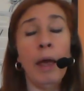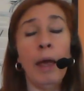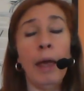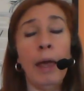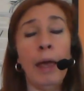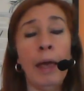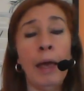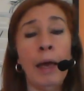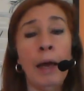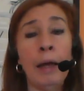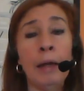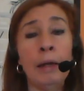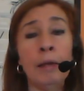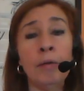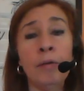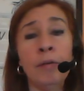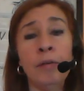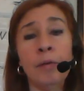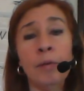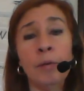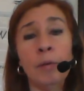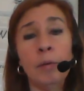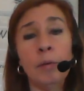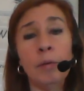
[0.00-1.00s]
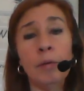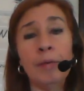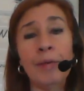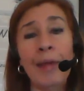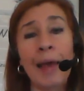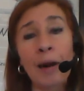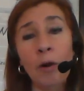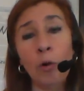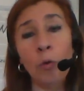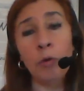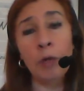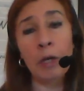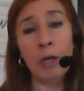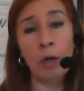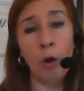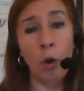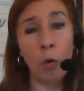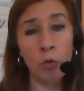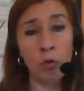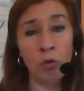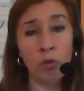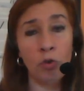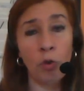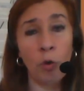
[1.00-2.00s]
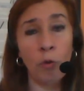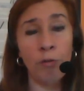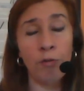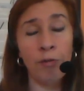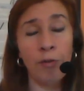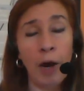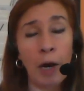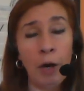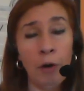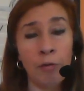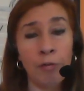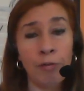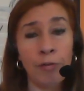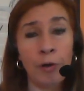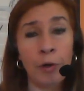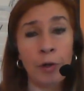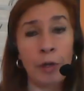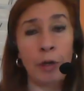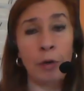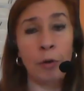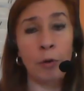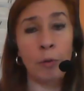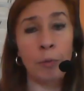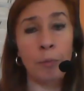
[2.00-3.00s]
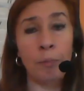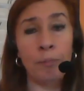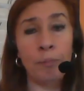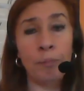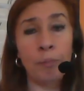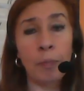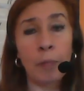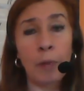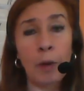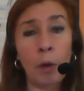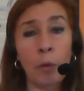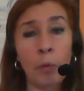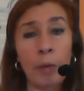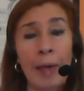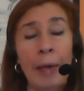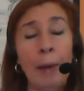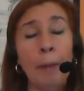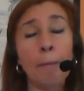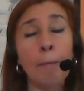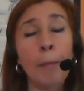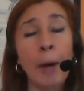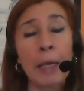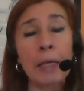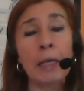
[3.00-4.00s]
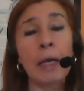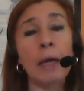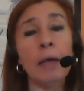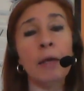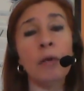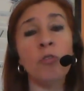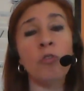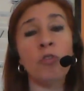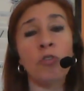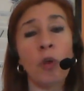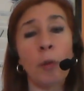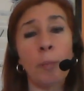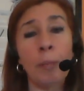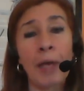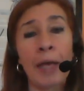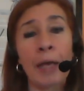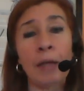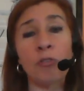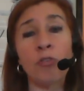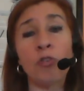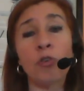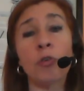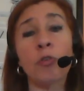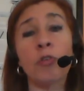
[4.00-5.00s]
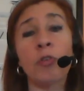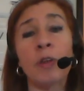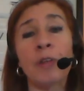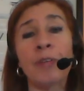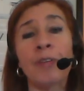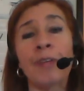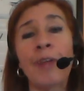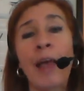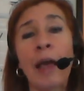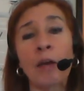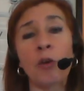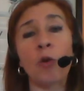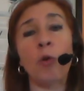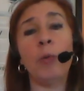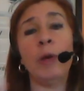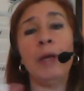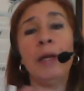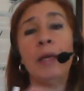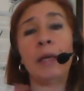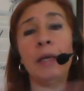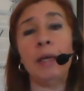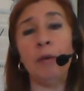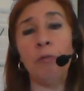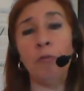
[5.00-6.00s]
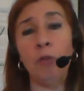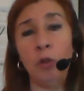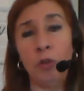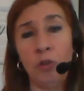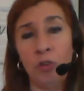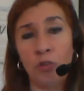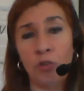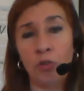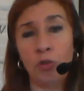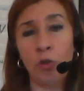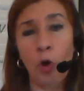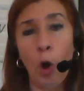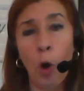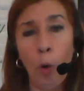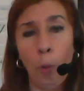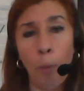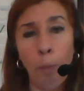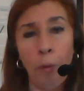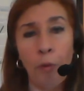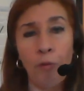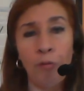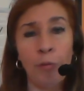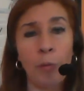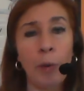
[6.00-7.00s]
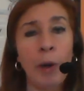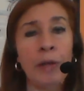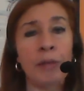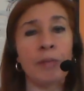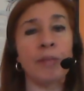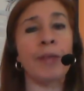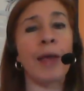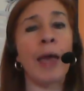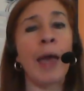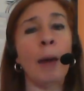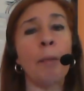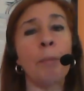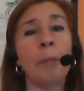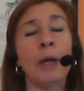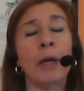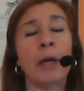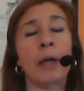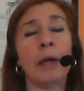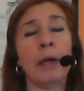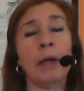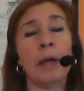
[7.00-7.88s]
And that only goes so far for you. Okay, it might get you some answers. It's not going to give you the scope of what's happening